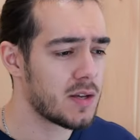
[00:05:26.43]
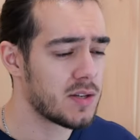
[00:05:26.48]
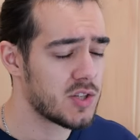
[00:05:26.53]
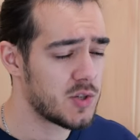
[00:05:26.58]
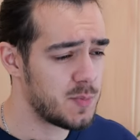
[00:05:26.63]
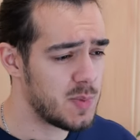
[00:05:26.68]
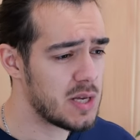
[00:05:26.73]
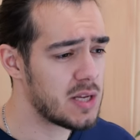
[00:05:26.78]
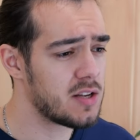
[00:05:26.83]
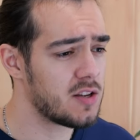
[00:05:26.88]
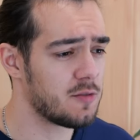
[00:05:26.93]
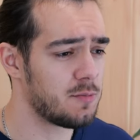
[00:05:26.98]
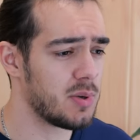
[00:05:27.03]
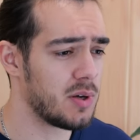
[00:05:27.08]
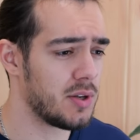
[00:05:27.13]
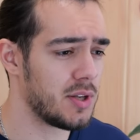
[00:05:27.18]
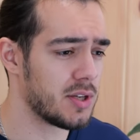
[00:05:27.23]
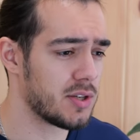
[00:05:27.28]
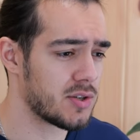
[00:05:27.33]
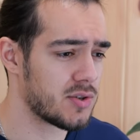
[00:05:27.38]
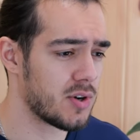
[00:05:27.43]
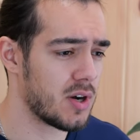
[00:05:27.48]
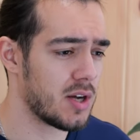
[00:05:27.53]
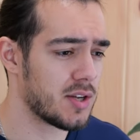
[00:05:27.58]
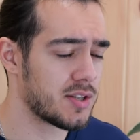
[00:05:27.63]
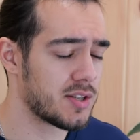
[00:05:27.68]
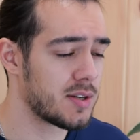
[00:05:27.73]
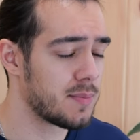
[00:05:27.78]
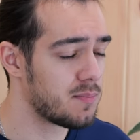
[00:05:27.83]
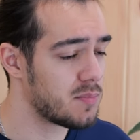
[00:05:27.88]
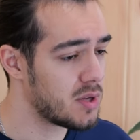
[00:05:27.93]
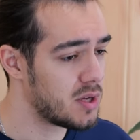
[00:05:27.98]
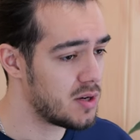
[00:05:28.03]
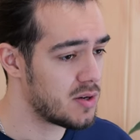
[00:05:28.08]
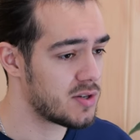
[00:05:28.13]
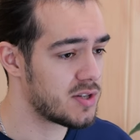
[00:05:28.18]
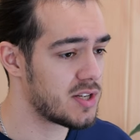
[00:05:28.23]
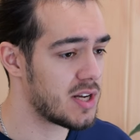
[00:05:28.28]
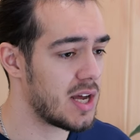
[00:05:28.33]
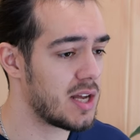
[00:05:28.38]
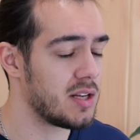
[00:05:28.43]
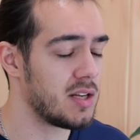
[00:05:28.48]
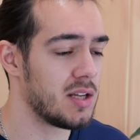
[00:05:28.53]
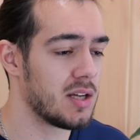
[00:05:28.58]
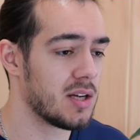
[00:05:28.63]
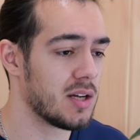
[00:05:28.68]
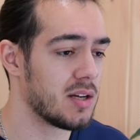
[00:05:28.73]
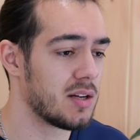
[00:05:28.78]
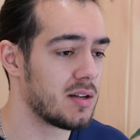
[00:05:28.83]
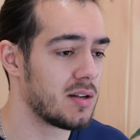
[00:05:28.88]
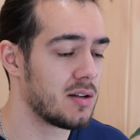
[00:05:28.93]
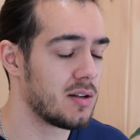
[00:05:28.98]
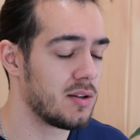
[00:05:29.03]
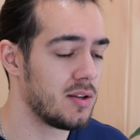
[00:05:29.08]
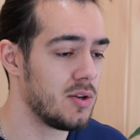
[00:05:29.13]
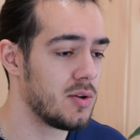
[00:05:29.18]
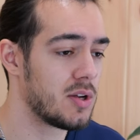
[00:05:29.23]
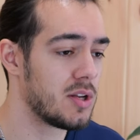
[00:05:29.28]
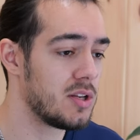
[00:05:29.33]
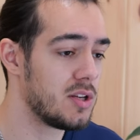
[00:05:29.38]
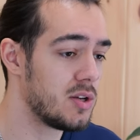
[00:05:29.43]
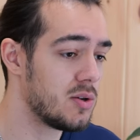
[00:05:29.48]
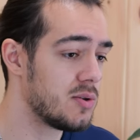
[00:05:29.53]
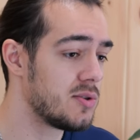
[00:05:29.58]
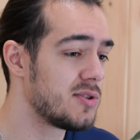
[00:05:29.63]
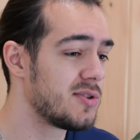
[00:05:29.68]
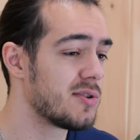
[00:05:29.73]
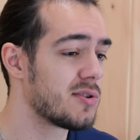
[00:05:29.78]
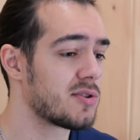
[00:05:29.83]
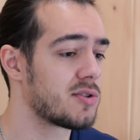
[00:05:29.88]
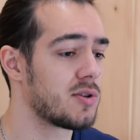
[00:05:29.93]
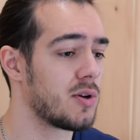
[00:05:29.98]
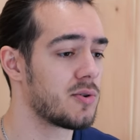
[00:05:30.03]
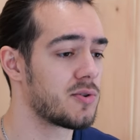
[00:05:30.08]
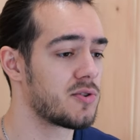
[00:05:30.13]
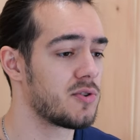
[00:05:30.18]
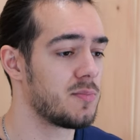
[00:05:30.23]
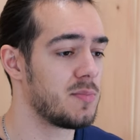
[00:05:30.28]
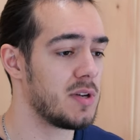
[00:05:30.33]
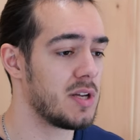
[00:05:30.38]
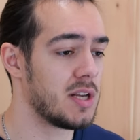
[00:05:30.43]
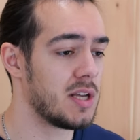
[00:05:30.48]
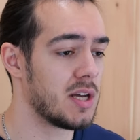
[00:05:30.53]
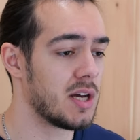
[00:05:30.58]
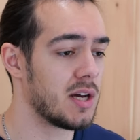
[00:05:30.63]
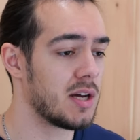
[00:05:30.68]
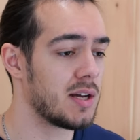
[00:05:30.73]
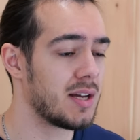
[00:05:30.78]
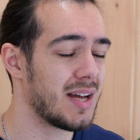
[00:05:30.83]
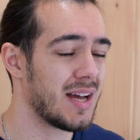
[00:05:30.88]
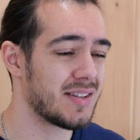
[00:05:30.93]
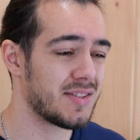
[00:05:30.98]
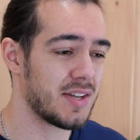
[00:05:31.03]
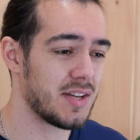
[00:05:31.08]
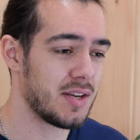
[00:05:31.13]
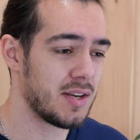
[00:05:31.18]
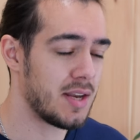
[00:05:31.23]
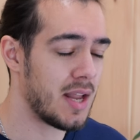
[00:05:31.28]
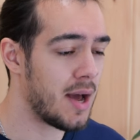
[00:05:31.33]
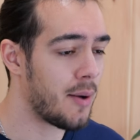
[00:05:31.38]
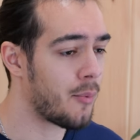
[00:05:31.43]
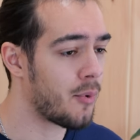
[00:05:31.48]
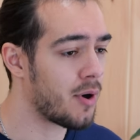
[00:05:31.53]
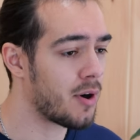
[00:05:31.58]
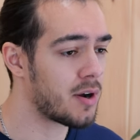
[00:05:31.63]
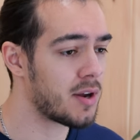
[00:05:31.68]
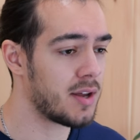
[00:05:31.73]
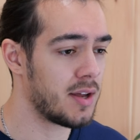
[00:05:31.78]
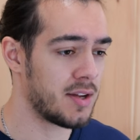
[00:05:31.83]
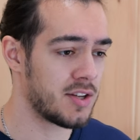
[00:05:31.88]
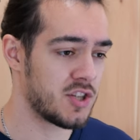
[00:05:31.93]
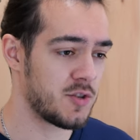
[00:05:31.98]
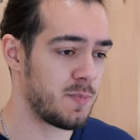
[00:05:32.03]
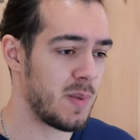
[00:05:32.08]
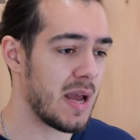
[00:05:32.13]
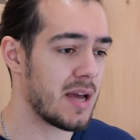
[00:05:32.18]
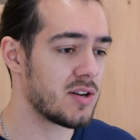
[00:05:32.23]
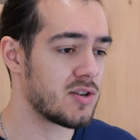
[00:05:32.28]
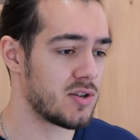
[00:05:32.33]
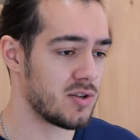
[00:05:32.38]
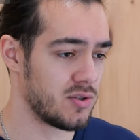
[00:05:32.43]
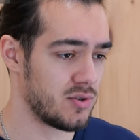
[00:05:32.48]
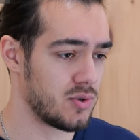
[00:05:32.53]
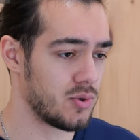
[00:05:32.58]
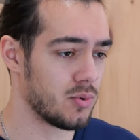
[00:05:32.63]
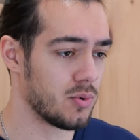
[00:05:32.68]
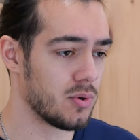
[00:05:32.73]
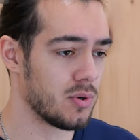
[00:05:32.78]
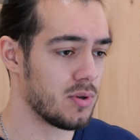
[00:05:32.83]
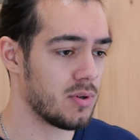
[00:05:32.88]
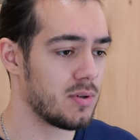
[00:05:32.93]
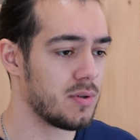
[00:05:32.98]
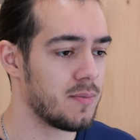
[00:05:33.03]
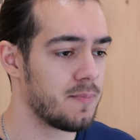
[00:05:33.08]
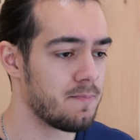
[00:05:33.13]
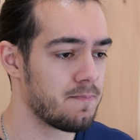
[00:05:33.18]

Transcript: Speaking of building trust, here's an idea. You can use your social media as a network expansion tool.